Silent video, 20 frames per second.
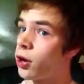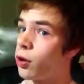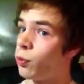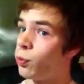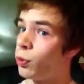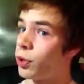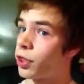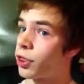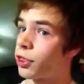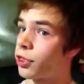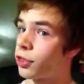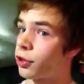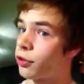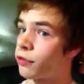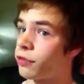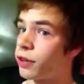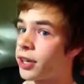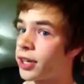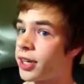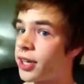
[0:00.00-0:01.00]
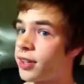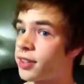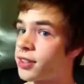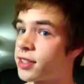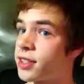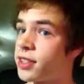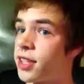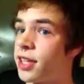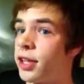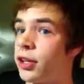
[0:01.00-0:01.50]
with their fucking
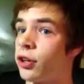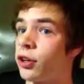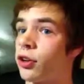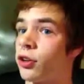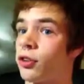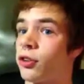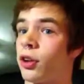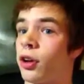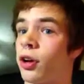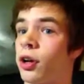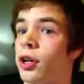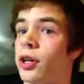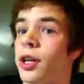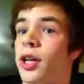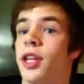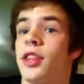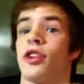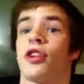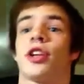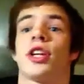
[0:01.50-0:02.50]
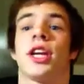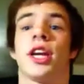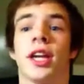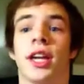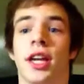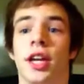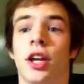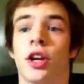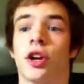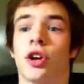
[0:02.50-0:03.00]
sneakers on, and they're
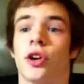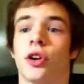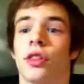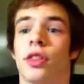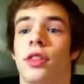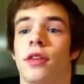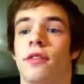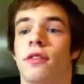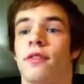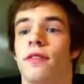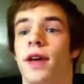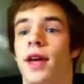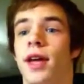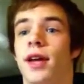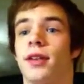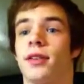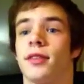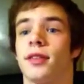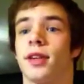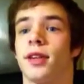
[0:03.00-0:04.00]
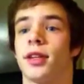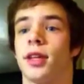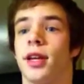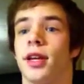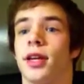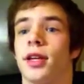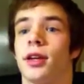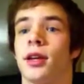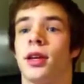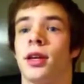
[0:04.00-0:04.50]
kicking her in the face. And
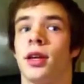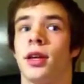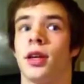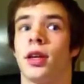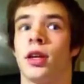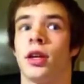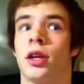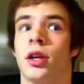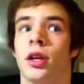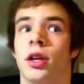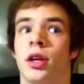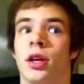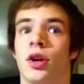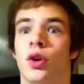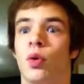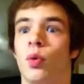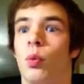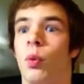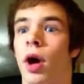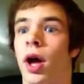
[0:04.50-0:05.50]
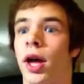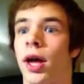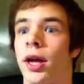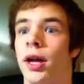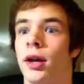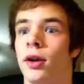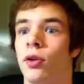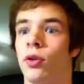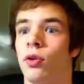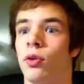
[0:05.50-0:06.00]
like, why